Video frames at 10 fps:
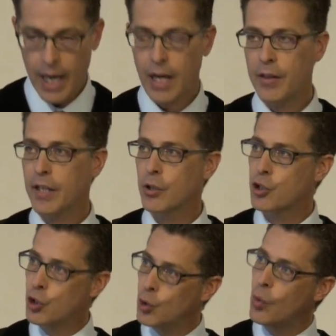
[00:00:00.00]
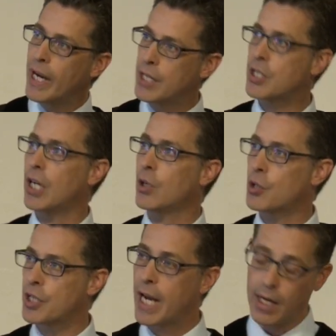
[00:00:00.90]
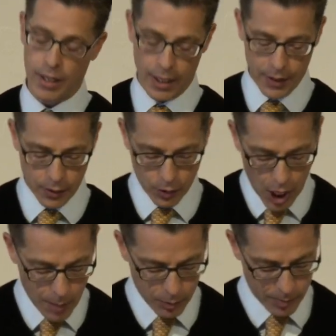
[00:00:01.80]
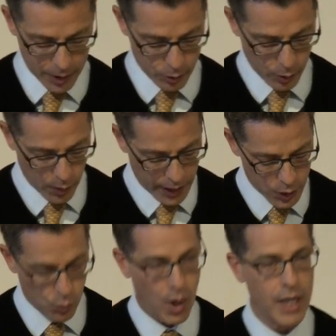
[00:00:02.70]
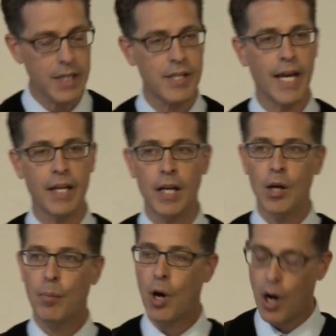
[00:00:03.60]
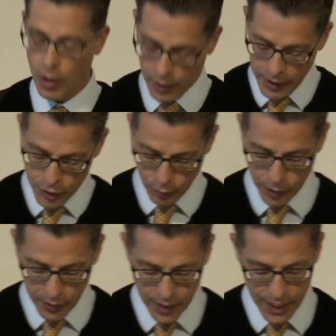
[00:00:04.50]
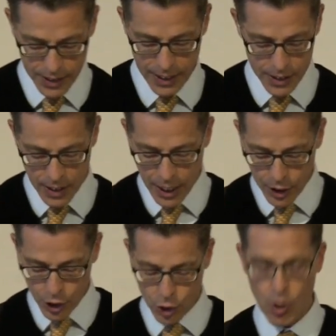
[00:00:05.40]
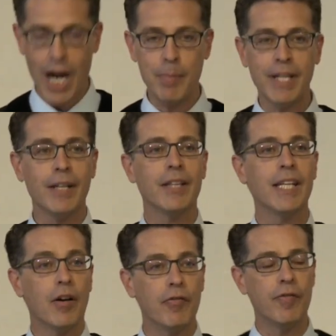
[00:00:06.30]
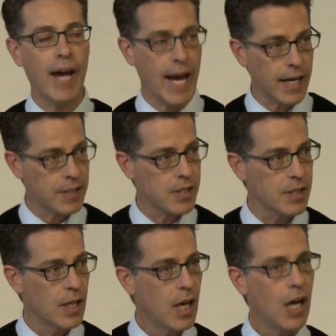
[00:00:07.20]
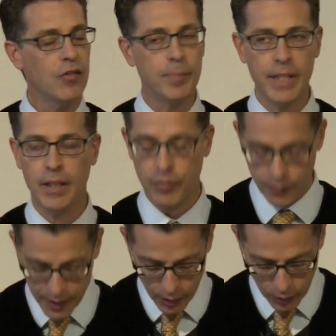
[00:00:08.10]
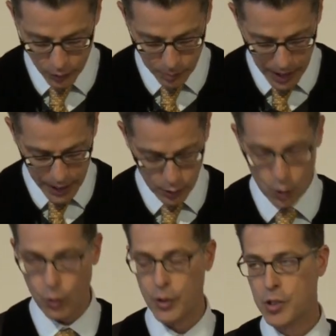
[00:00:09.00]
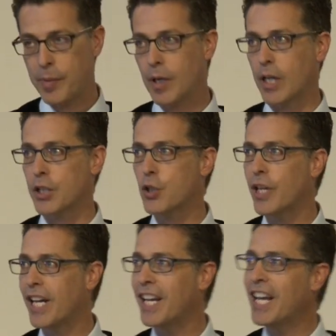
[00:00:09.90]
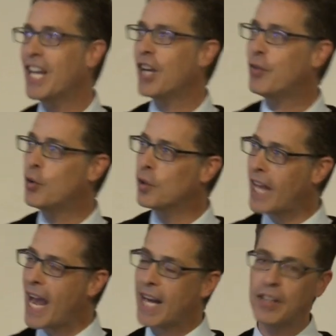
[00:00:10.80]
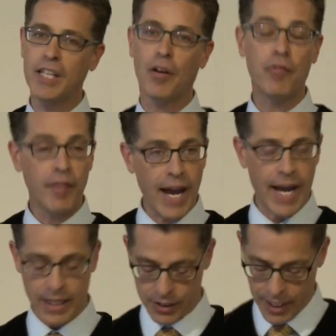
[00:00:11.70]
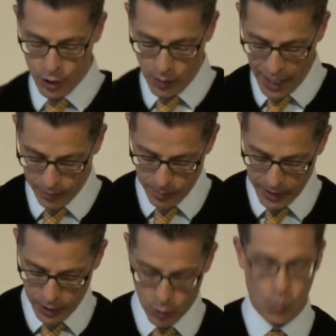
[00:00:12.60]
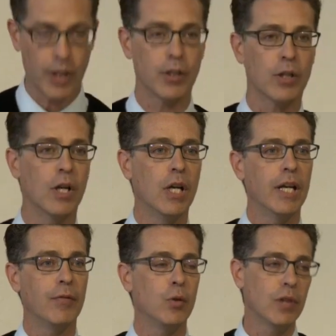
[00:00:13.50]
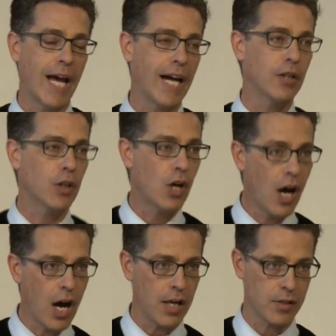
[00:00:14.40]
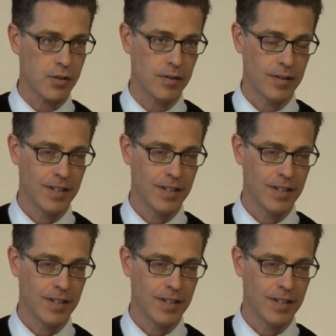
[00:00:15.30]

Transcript: And I think there's two ways to understand it, and I think they're complementary ways. One is that Paul, in these three things, he's describing the effects of being filled by the Holy Spirit. So that if you lack the effects, then you have to begin to wonder if you lack the cause.